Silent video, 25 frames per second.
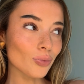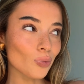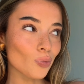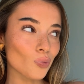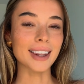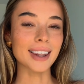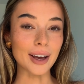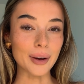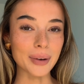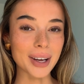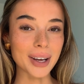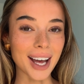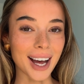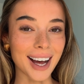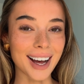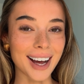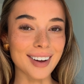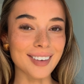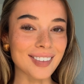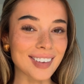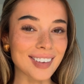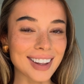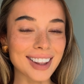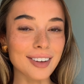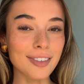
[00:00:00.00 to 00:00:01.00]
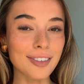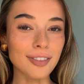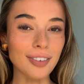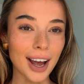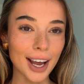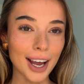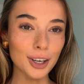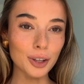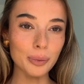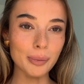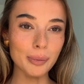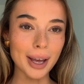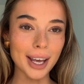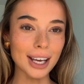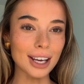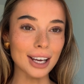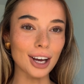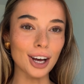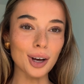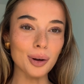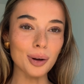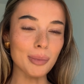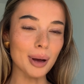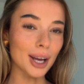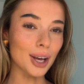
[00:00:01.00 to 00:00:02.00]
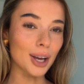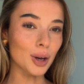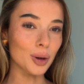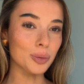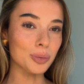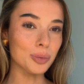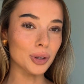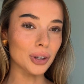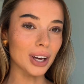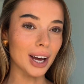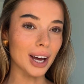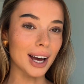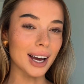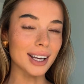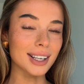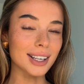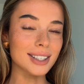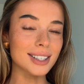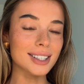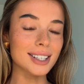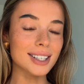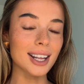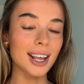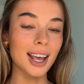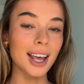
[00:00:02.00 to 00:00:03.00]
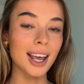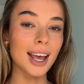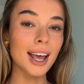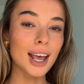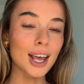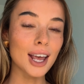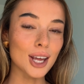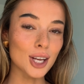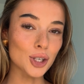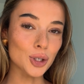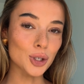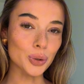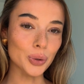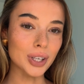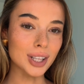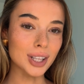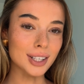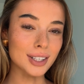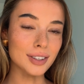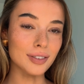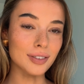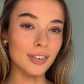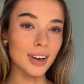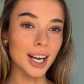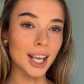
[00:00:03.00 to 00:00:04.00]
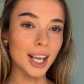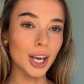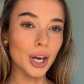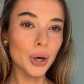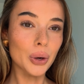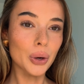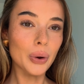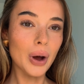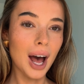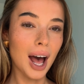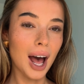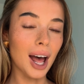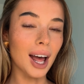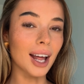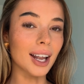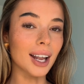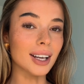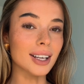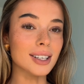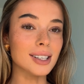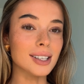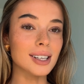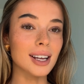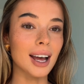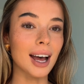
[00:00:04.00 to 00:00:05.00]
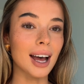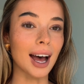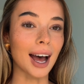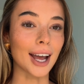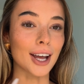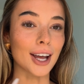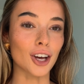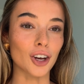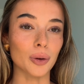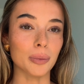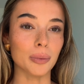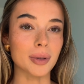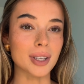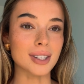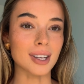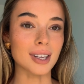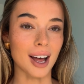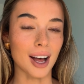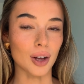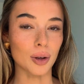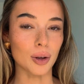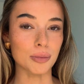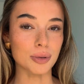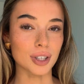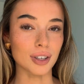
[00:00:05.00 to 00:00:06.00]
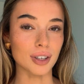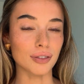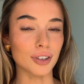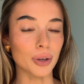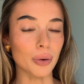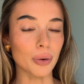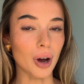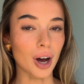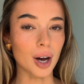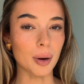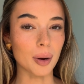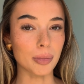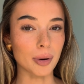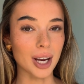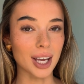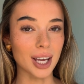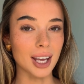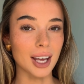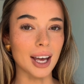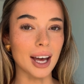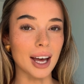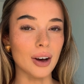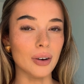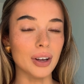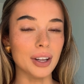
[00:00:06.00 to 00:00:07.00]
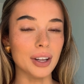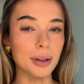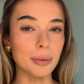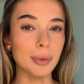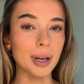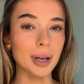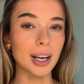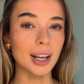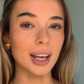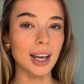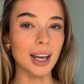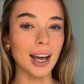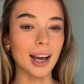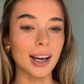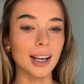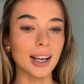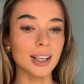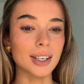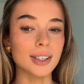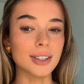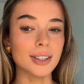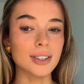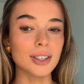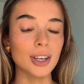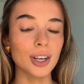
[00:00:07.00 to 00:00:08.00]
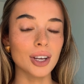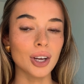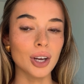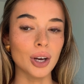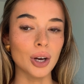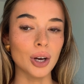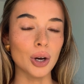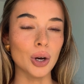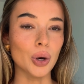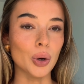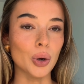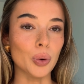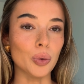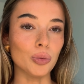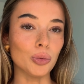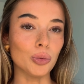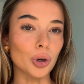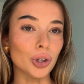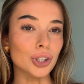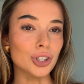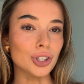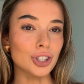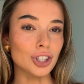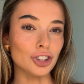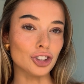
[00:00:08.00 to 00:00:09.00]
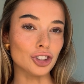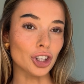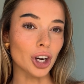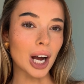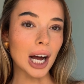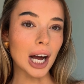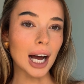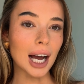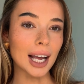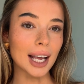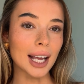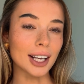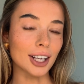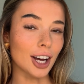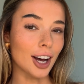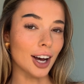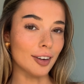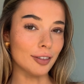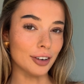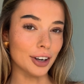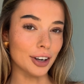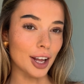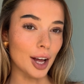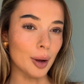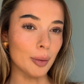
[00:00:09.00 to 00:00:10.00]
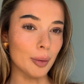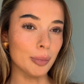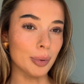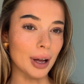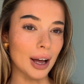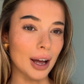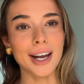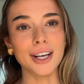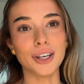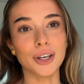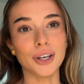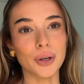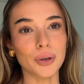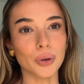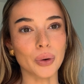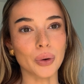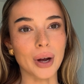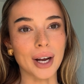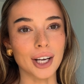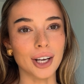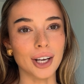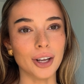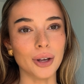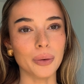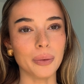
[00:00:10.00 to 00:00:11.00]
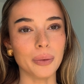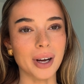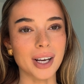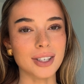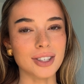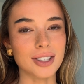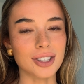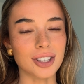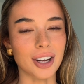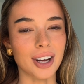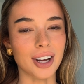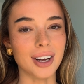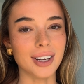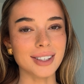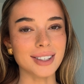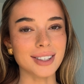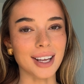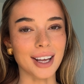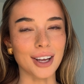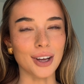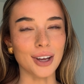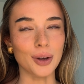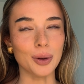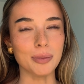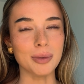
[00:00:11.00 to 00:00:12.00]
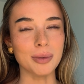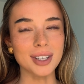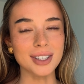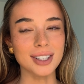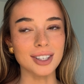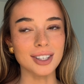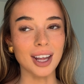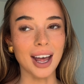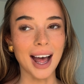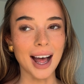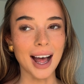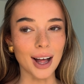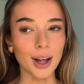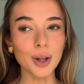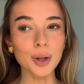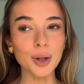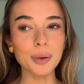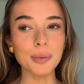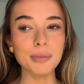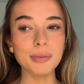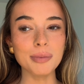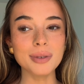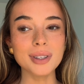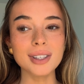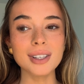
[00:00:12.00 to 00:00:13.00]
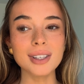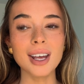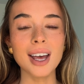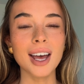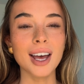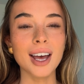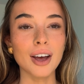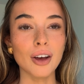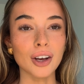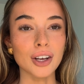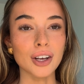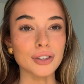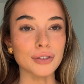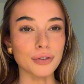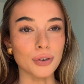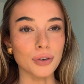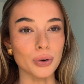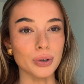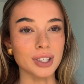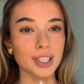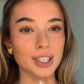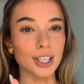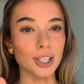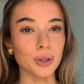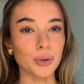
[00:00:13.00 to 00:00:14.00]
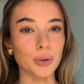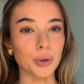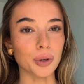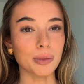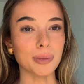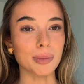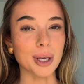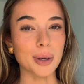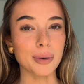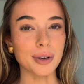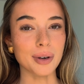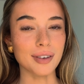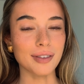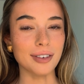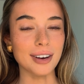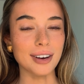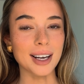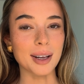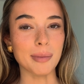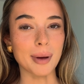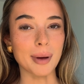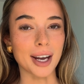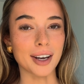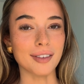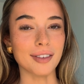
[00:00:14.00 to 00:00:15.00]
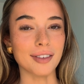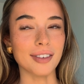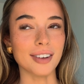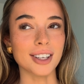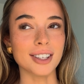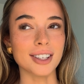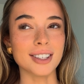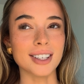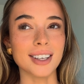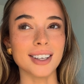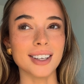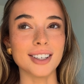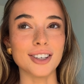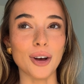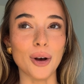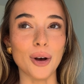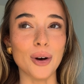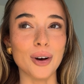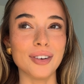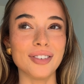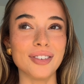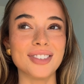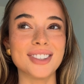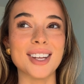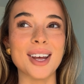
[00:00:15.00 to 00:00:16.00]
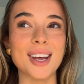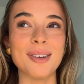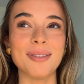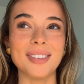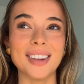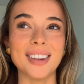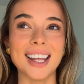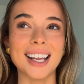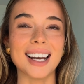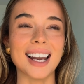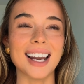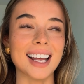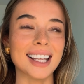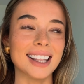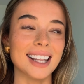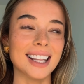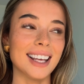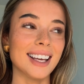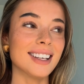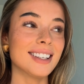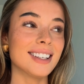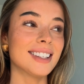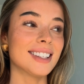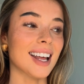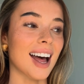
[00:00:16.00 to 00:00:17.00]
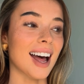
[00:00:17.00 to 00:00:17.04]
There we have the final makeup. I hope you guys enjoyed this video, and I hope this helps if you are breaking out at the minute and want to try and cover it up and you don't quite know where to start. I hope this helps, because 14-year-old me would have really benefited off something like this.